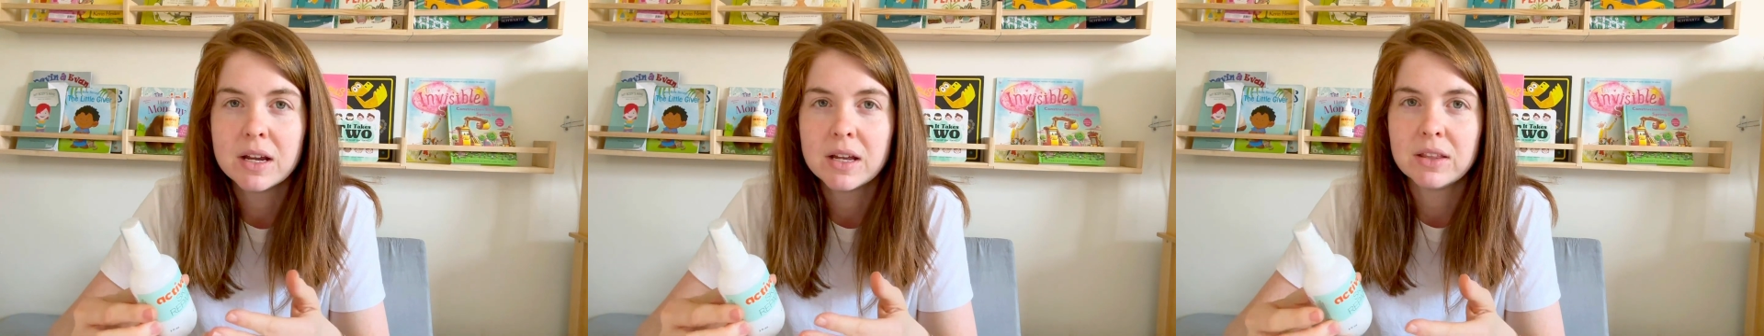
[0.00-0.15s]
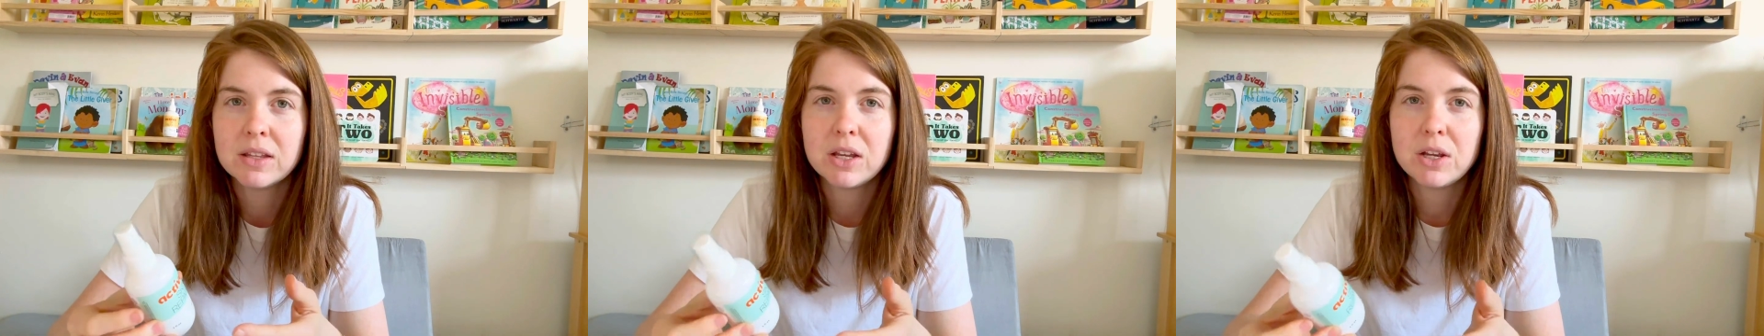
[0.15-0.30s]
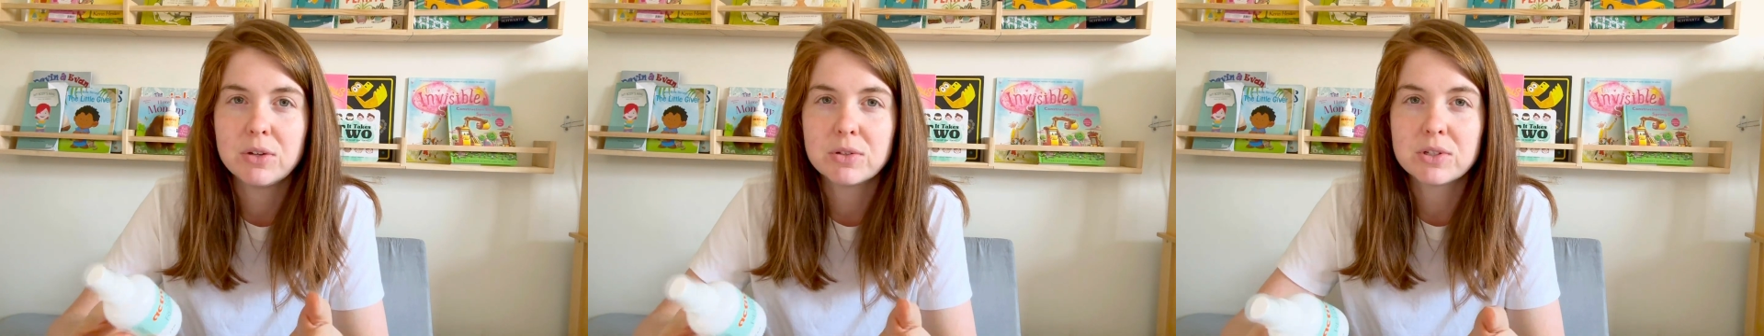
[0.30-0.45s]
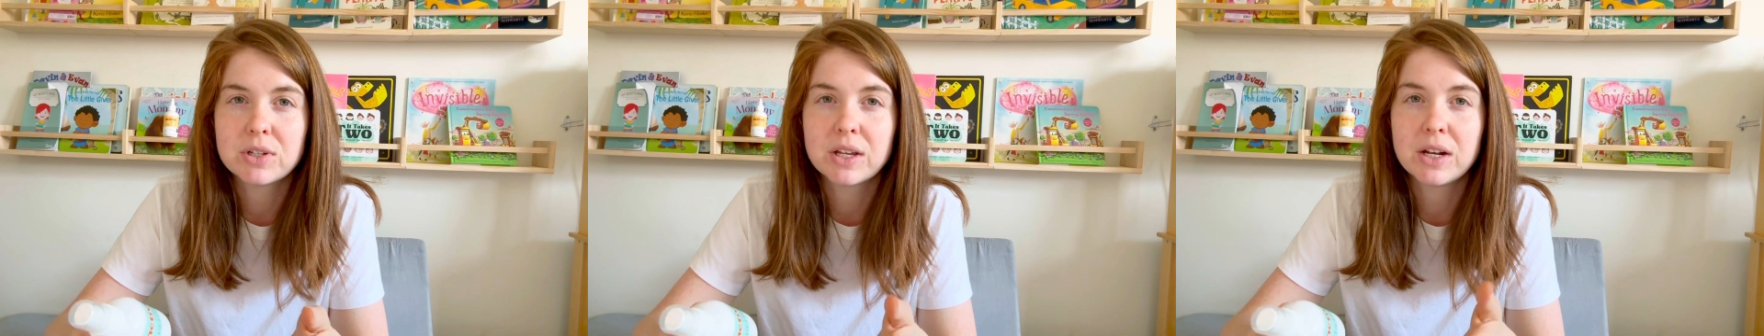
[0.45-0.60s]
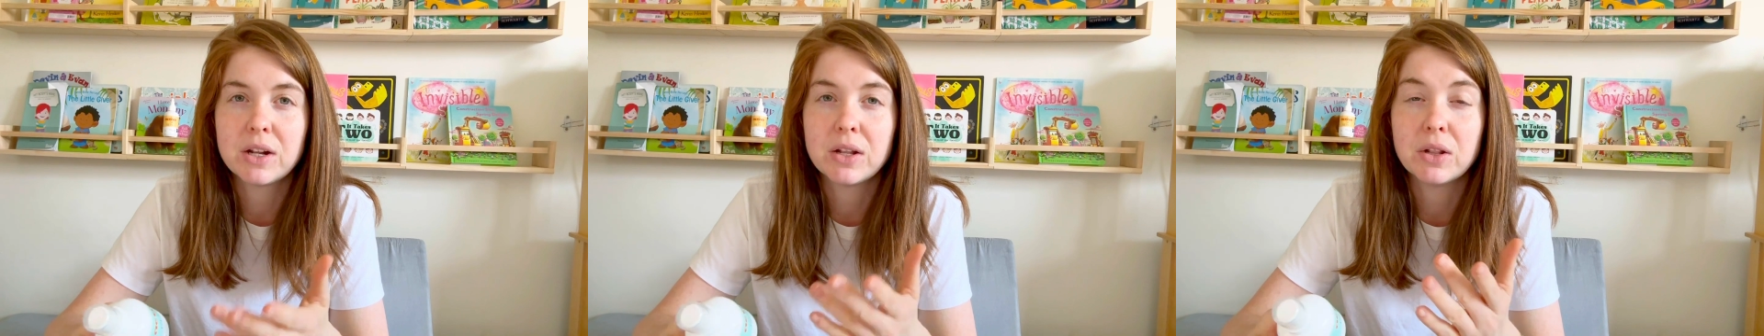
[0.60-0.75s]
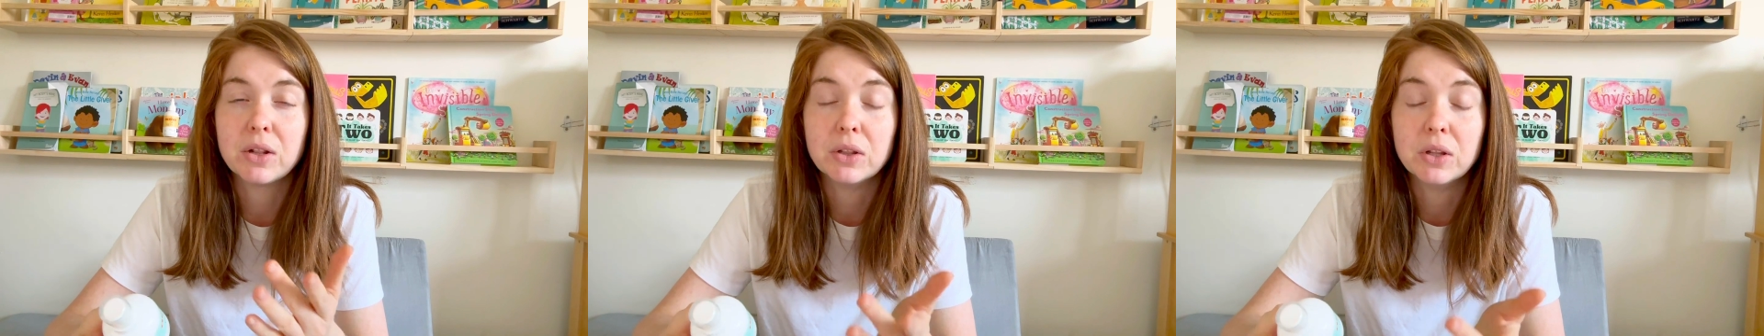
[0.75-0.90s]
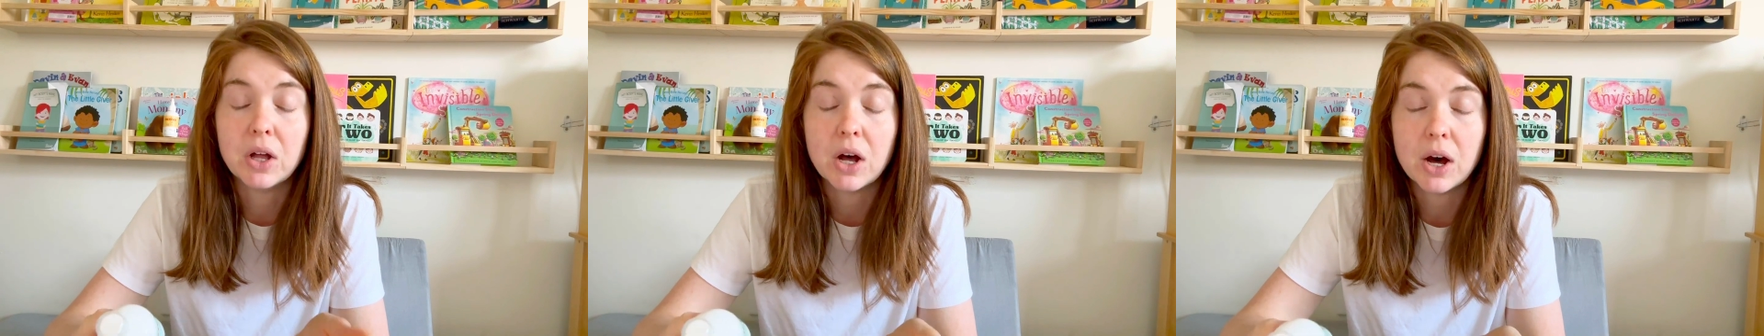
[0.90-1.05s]
They used to get a
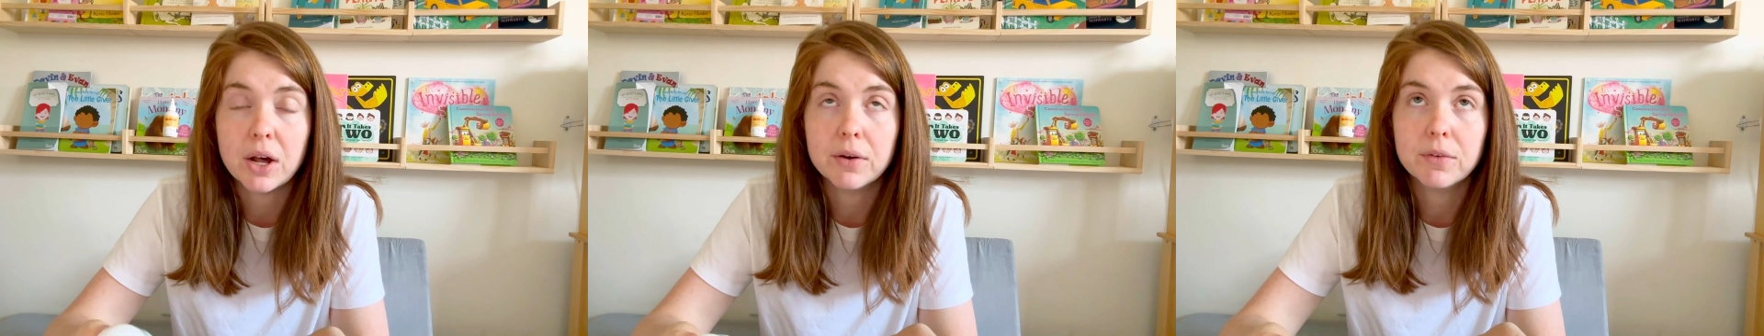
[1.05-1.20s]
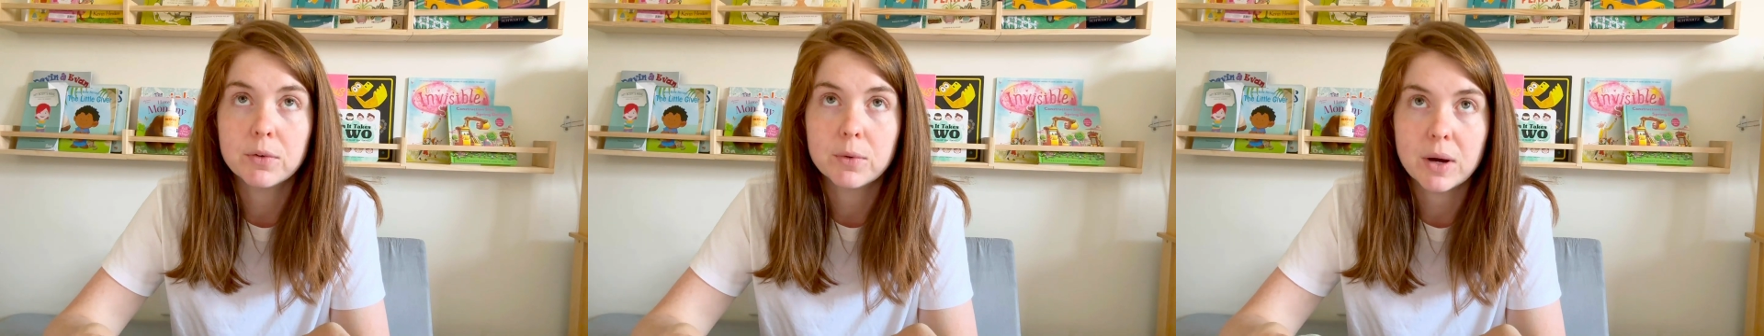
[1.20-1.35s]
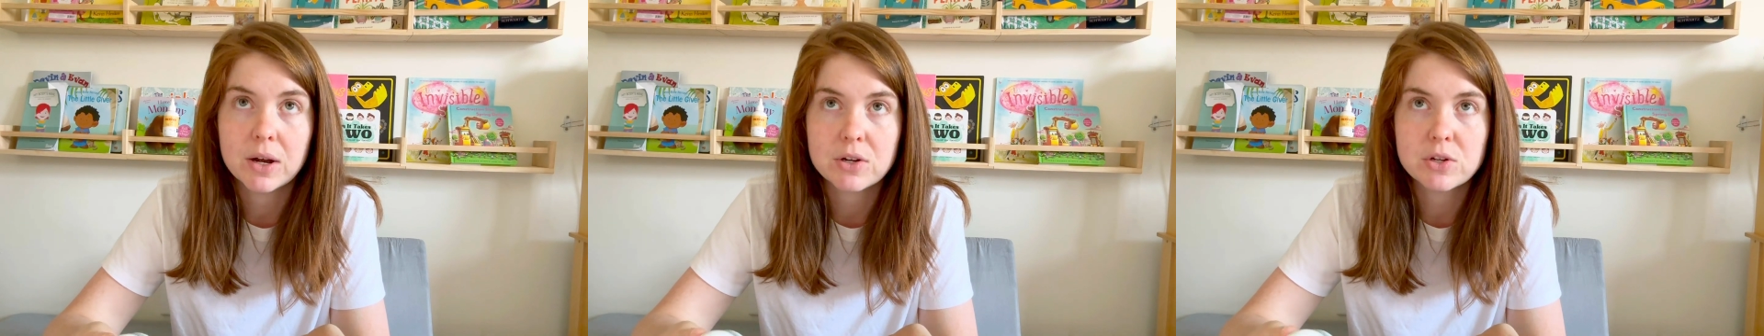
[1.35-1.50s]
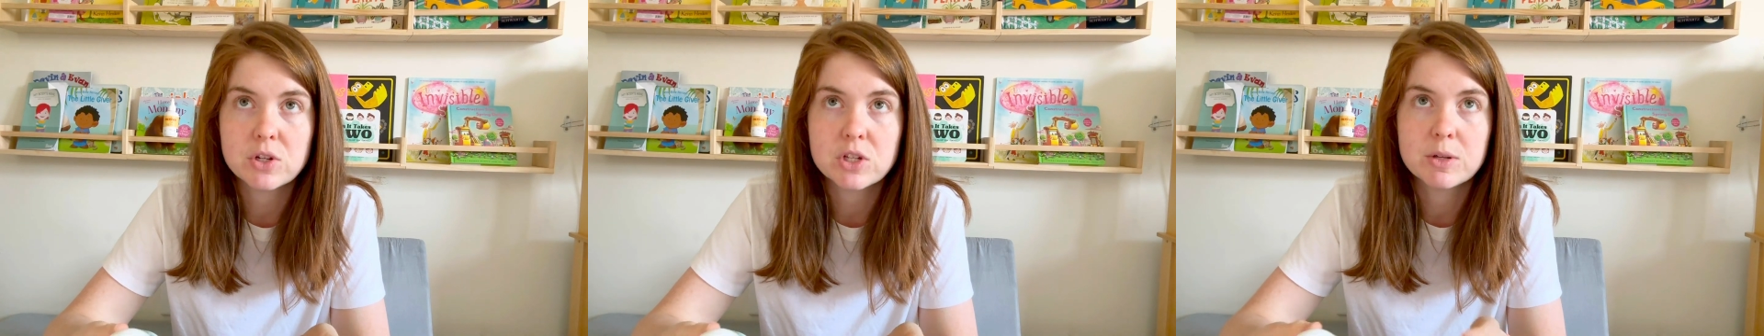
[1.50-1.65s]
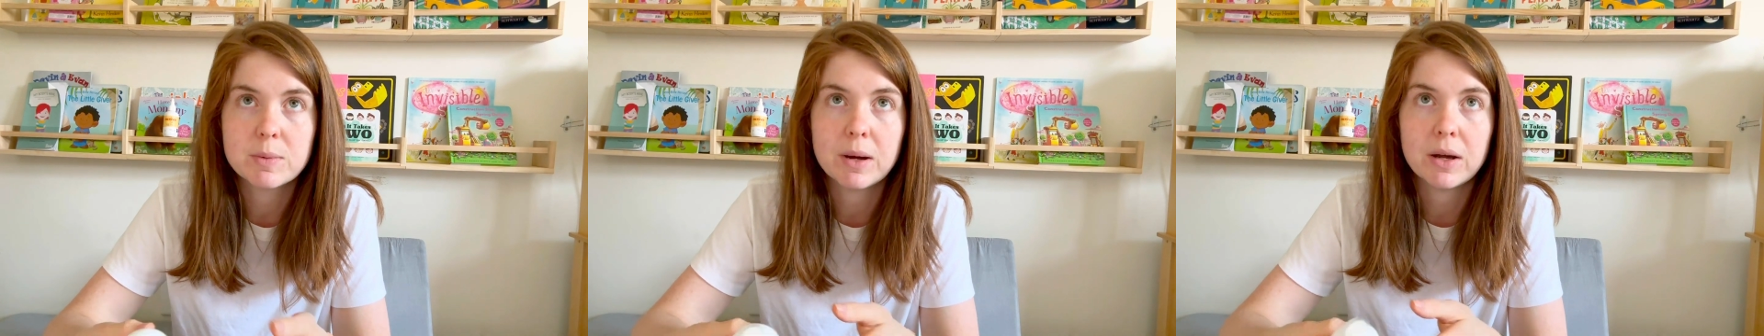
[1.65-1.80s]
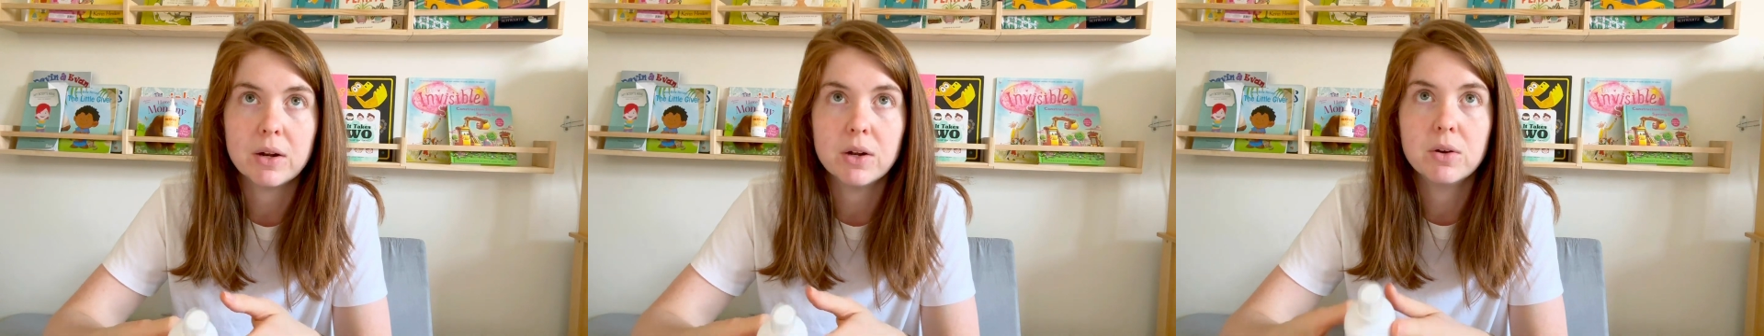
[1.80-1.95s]
lot of questions about,